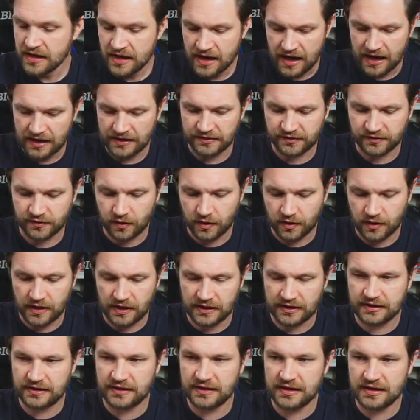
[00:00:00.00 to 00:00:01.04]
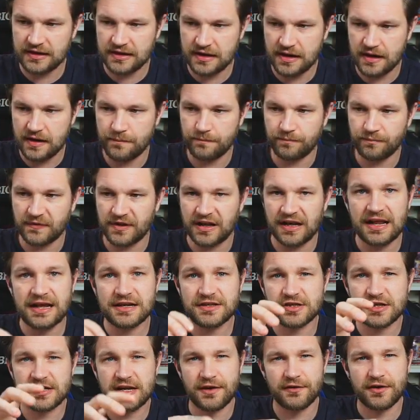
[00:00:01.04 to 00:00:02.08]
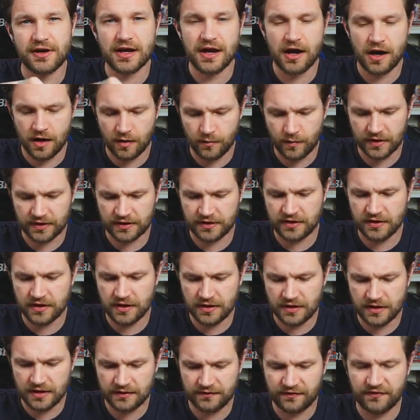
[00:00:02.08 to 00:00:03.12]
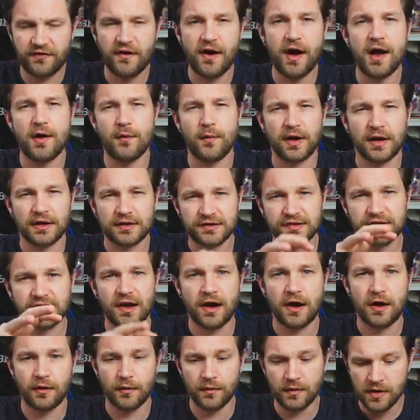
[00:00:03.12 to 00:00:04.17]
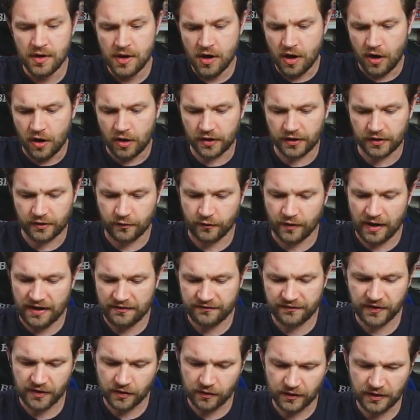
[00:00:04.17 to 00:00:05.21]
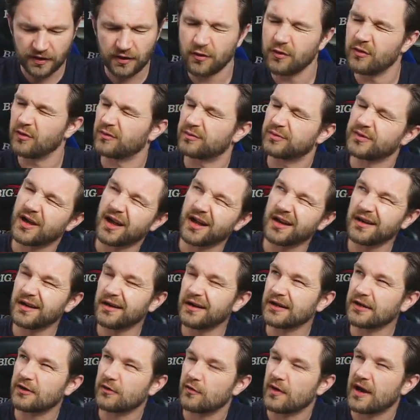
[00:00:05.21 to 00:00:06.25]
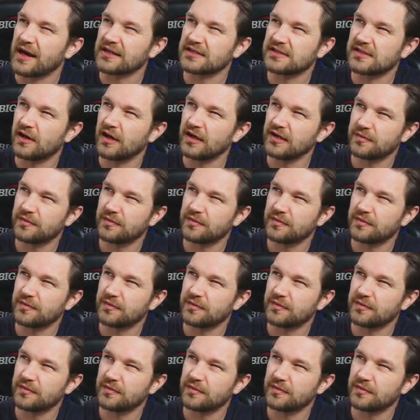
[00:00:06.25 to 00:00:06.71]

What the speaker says: and it's got like the legendary artwork, you know, the fireworks style holographic on it, or kind of like cracked ice,